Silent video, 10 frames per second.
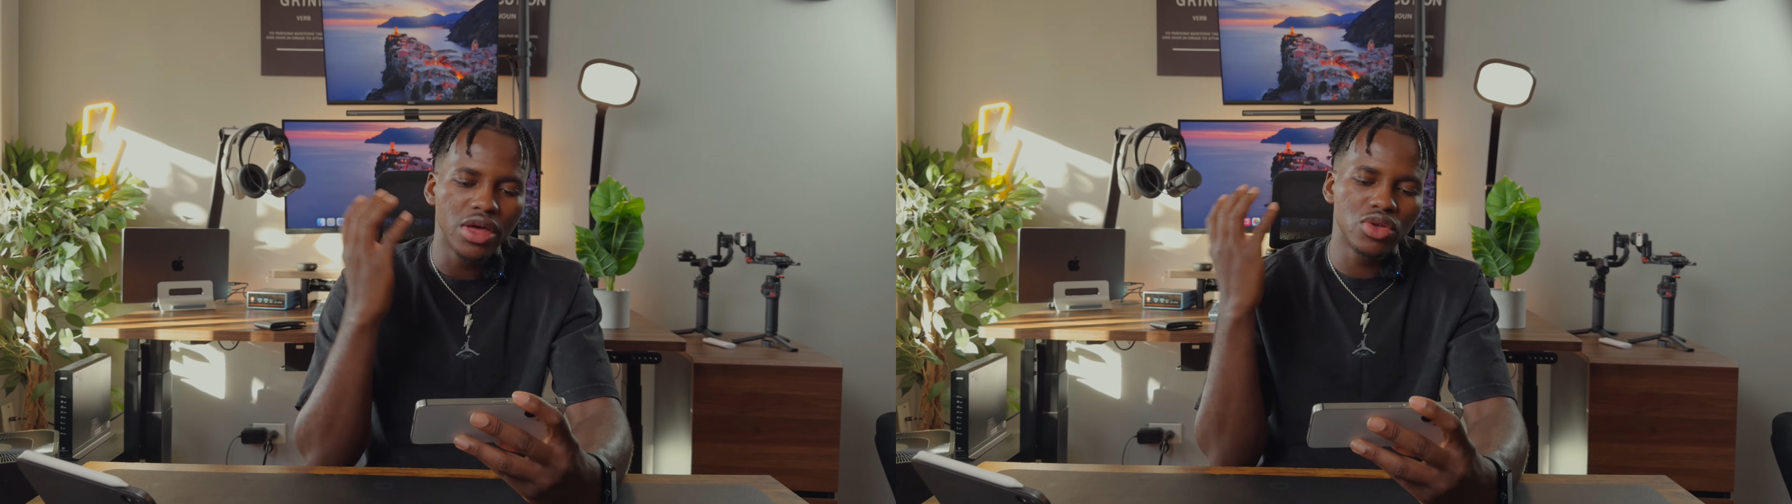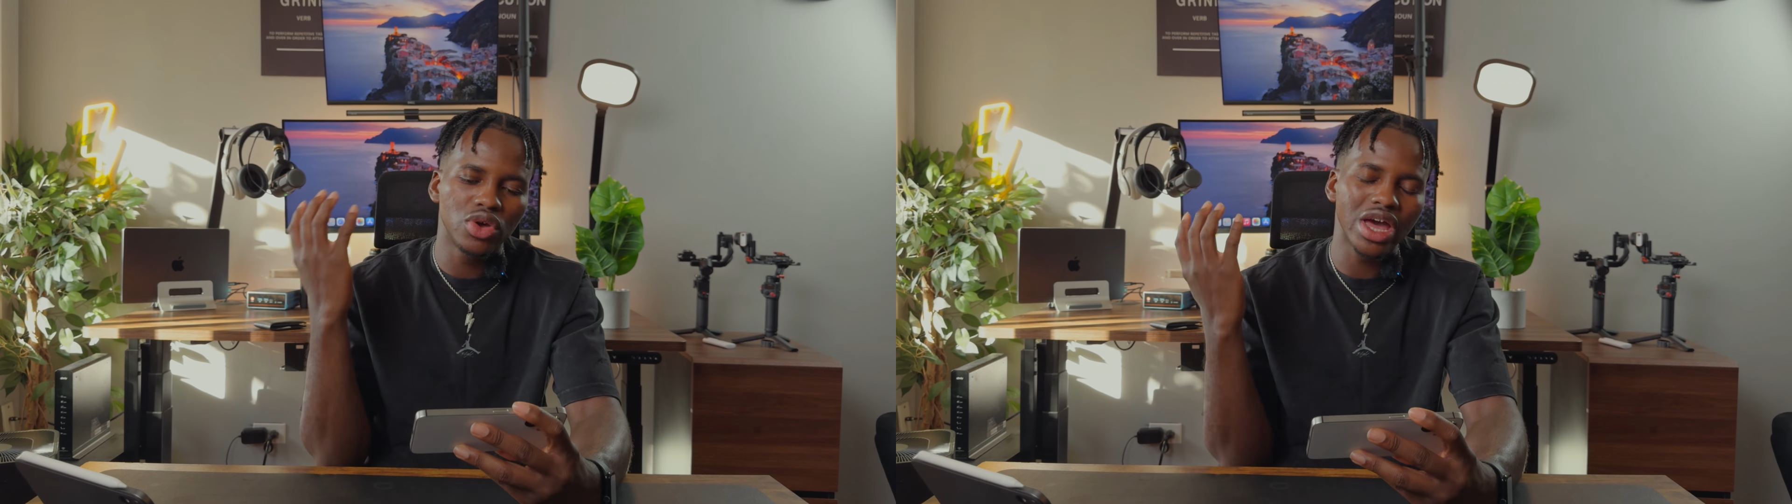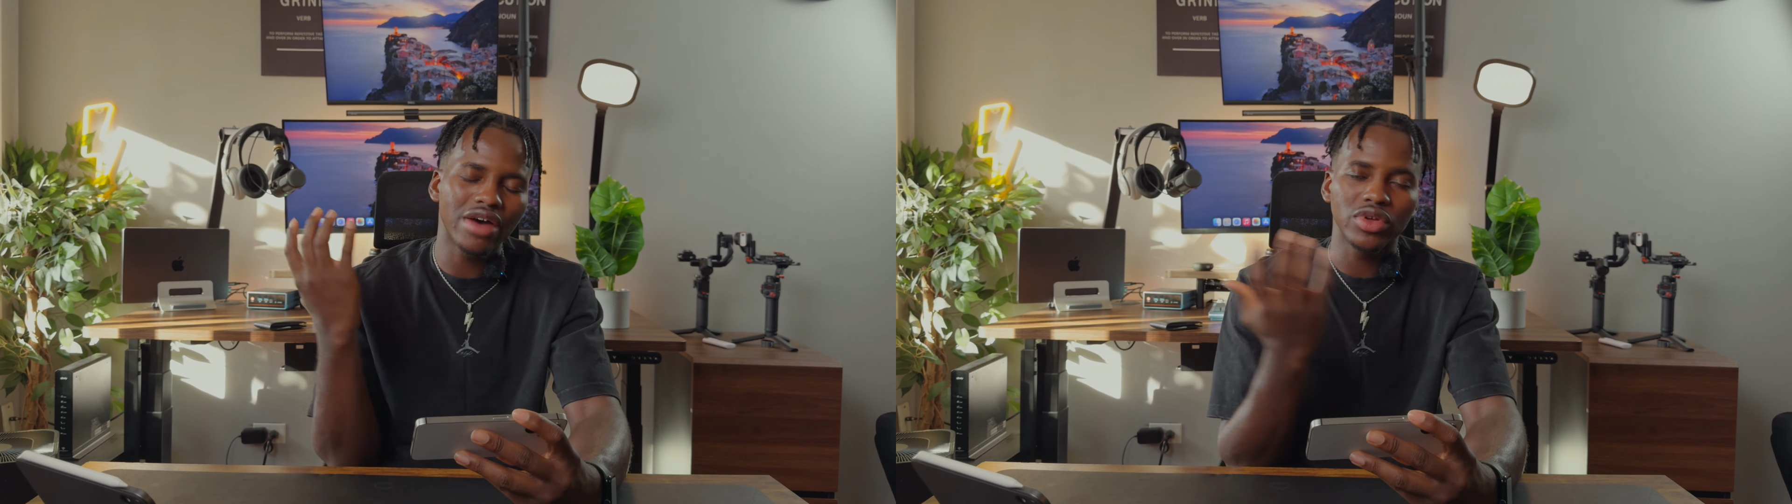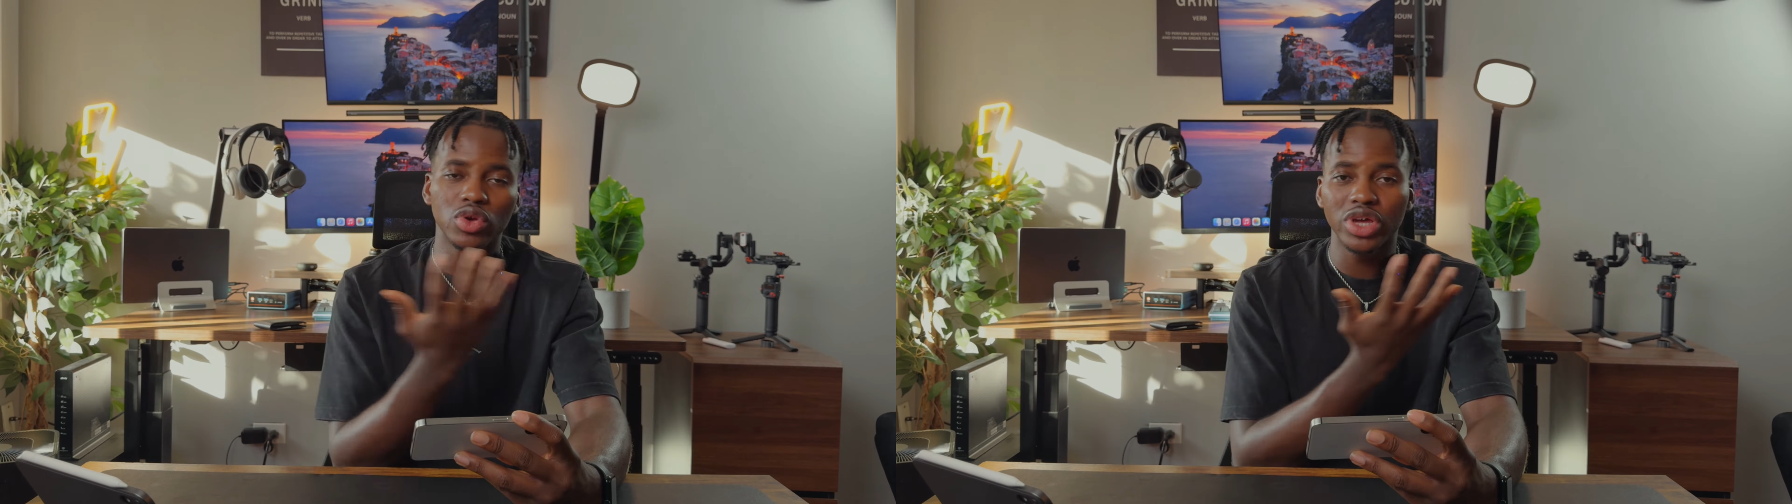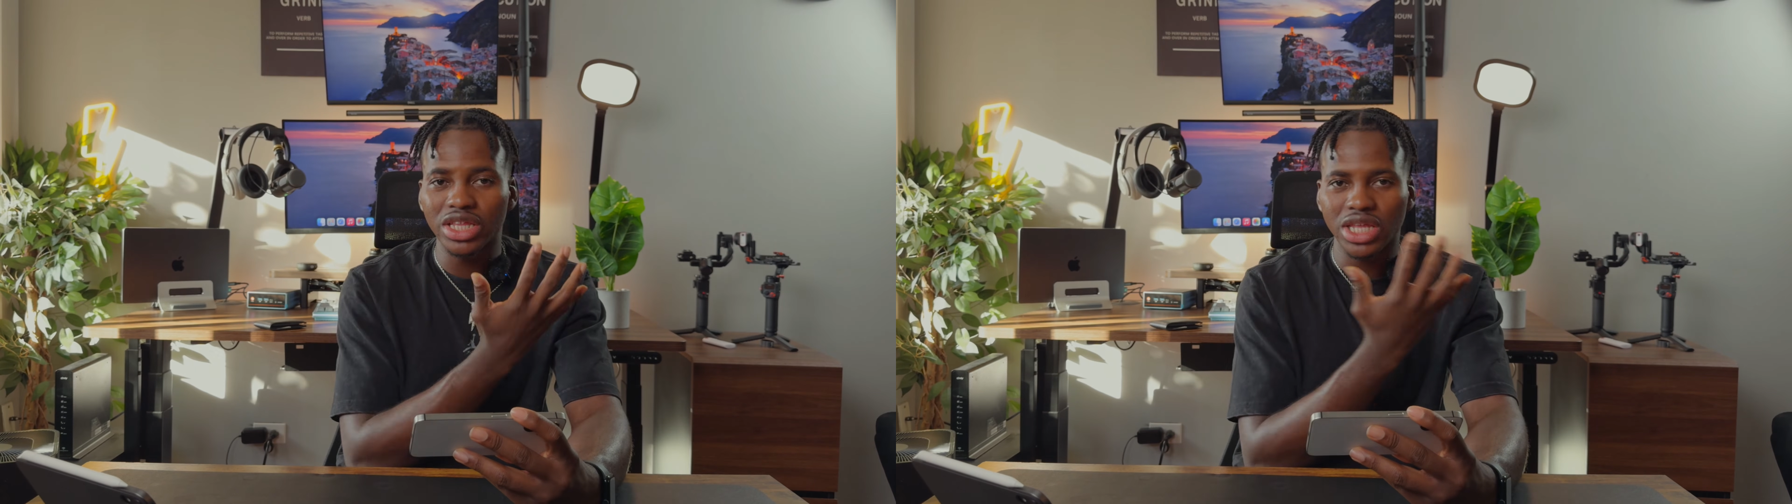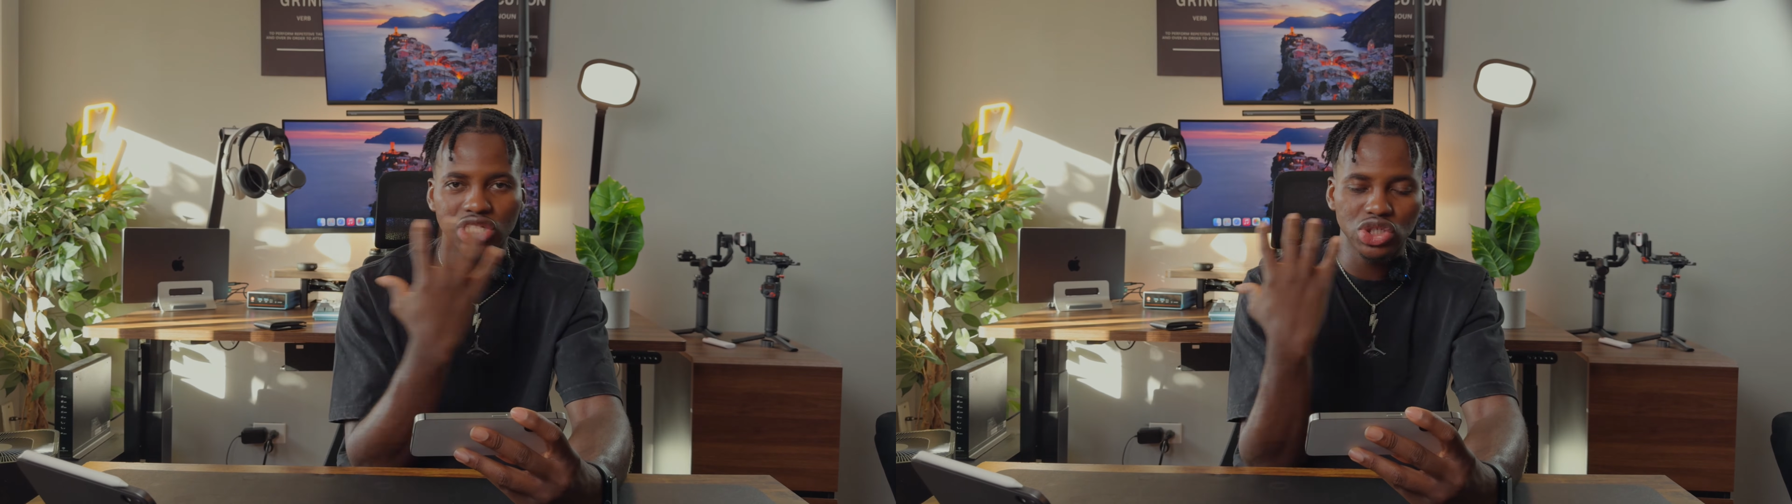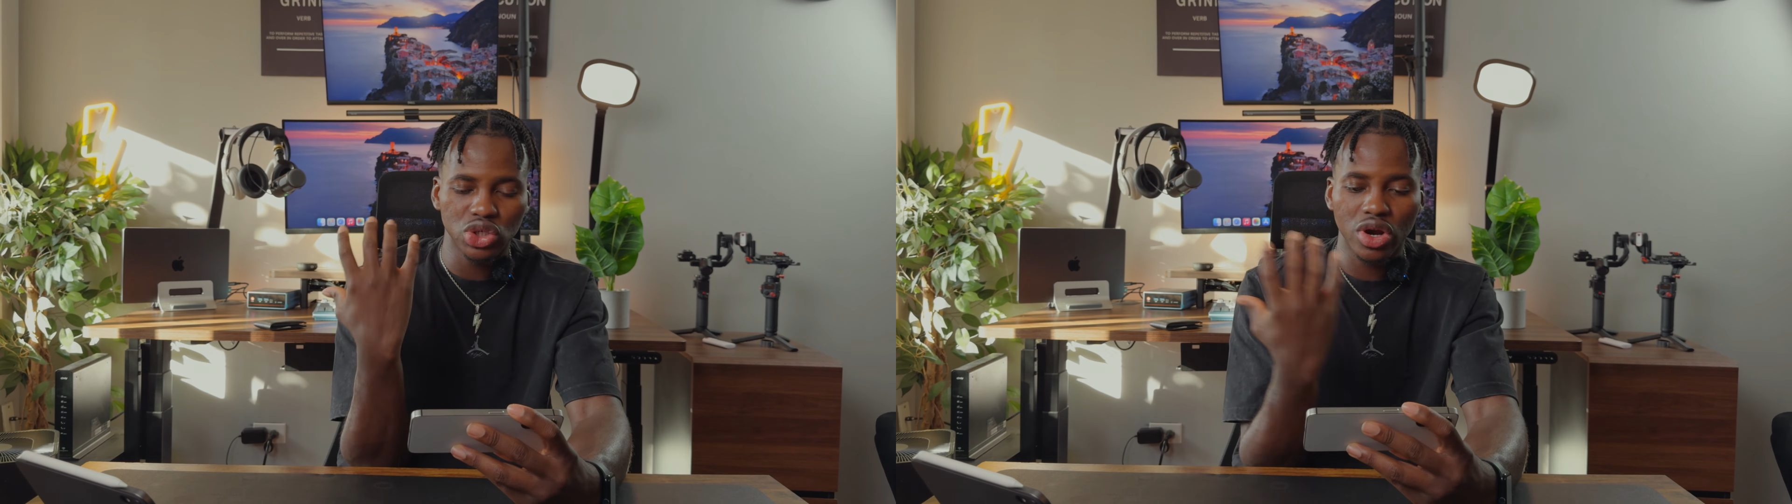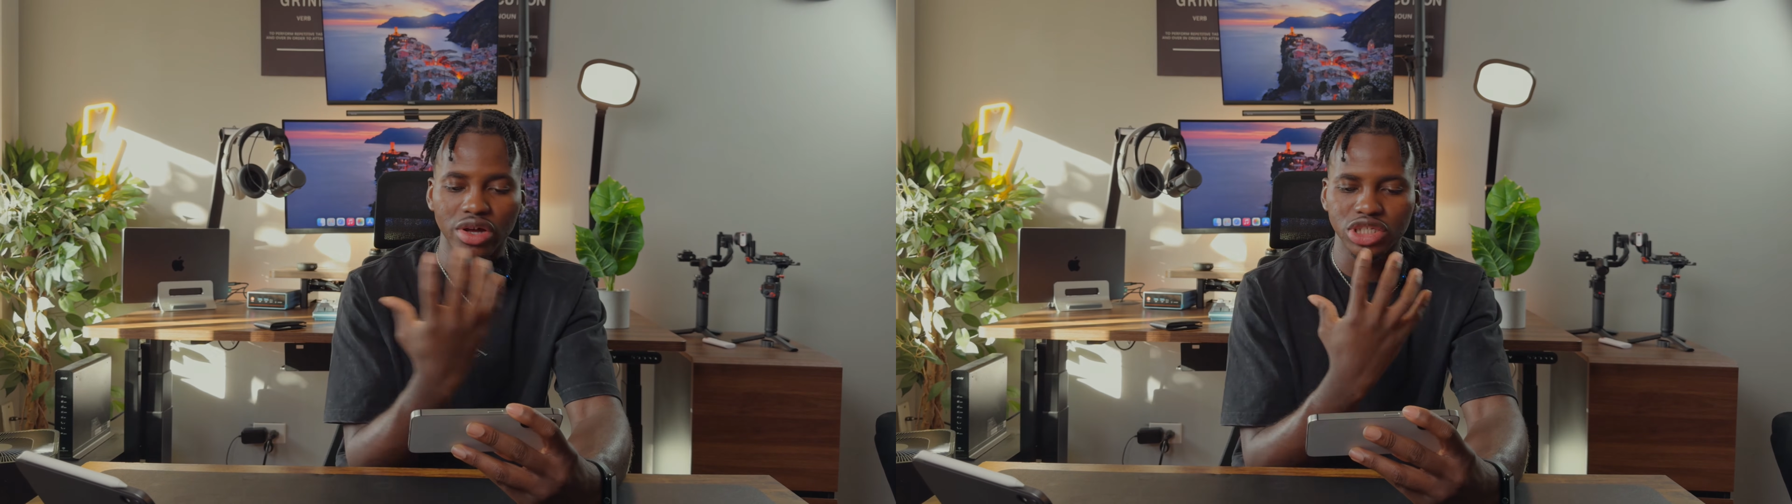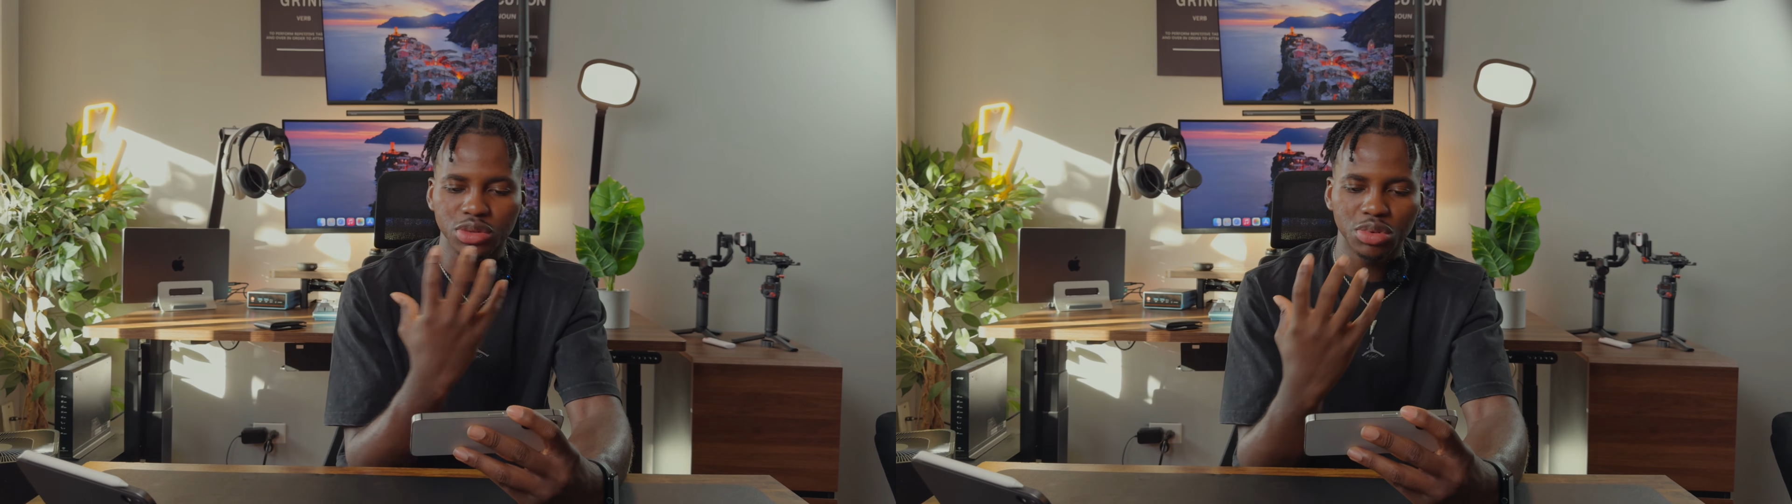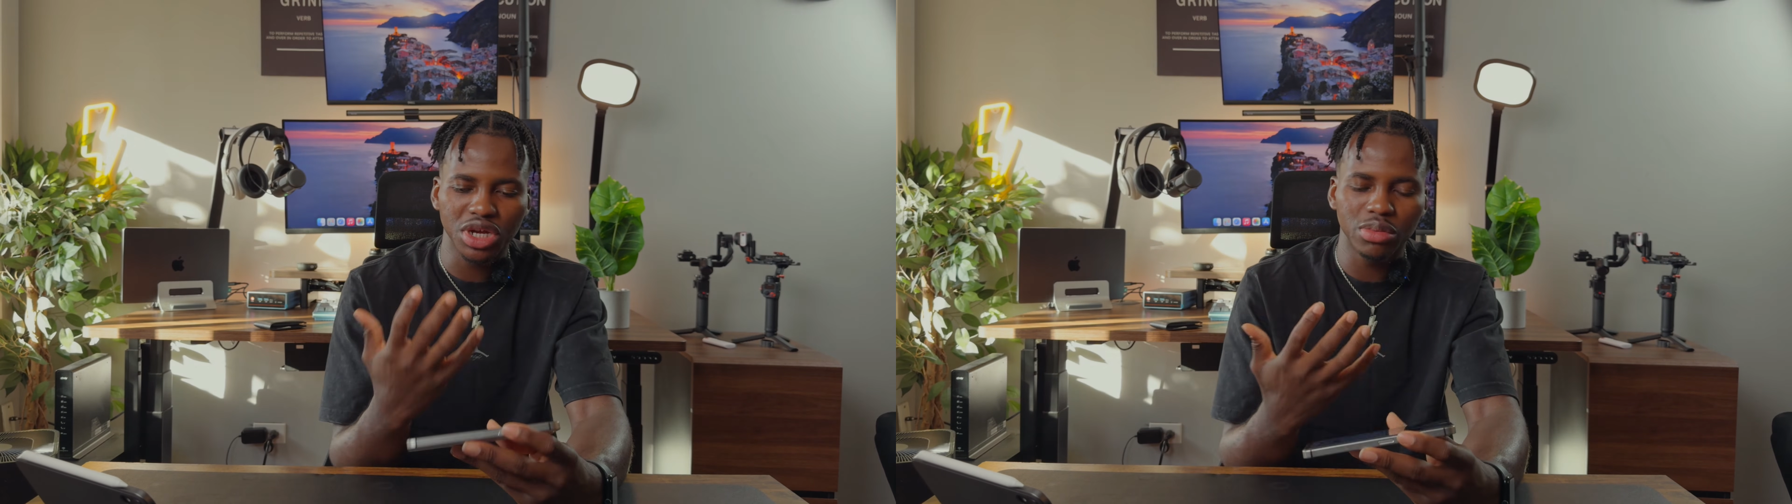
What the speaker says: you get that surround speaker,